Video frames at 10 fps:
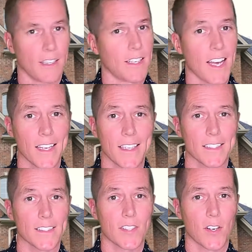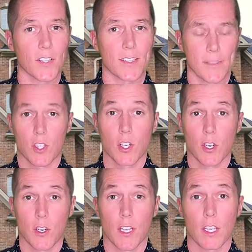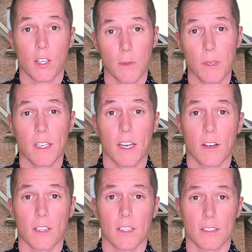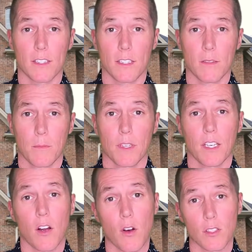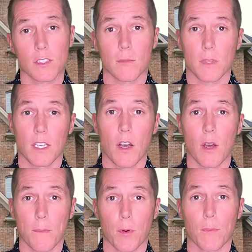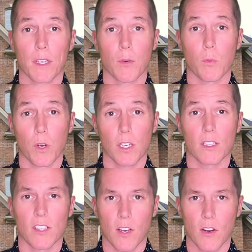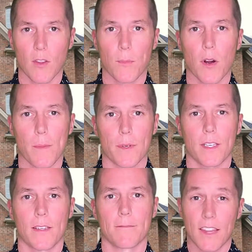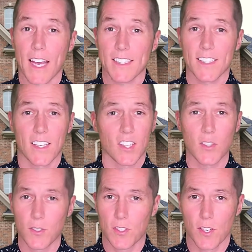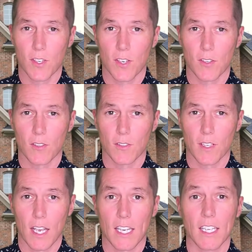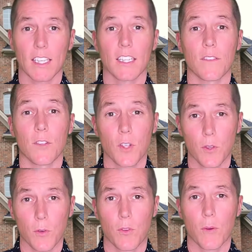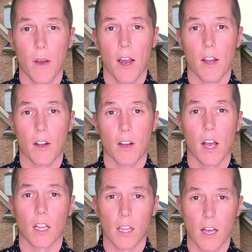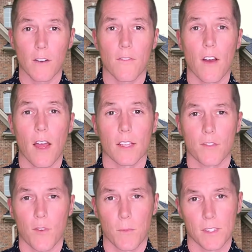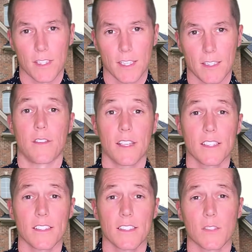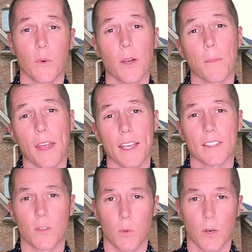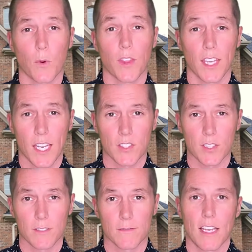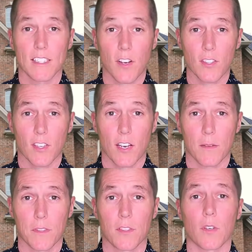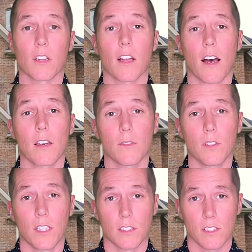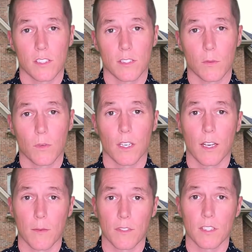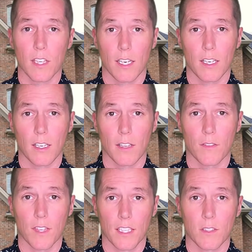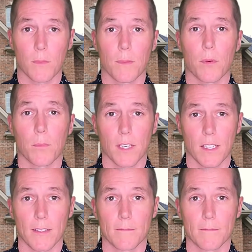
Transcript: Not necessarily. Sure, it could be an error in the listing, but it can also be unpermitted work done on the property. That's a huge no-no, and it can leave you, the buyer, a lot of fines from the city. This is where it pays to work with an agent. It's our job to do a lot of due diligence when it comes to checking if things have been permitted.